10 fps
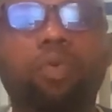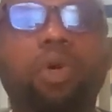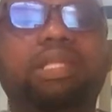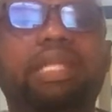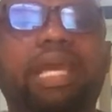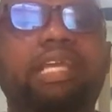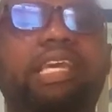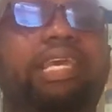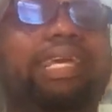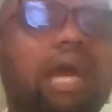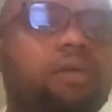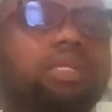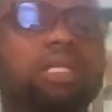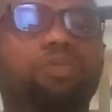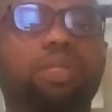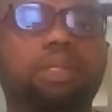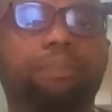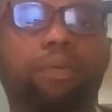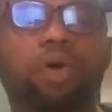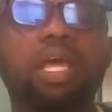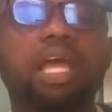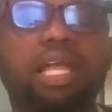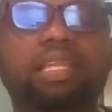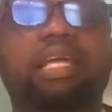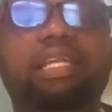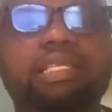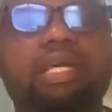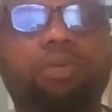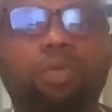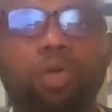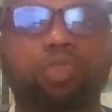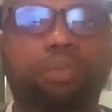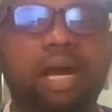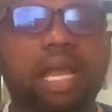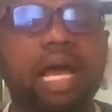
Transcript: what they encountered with the book, then they will want to buy.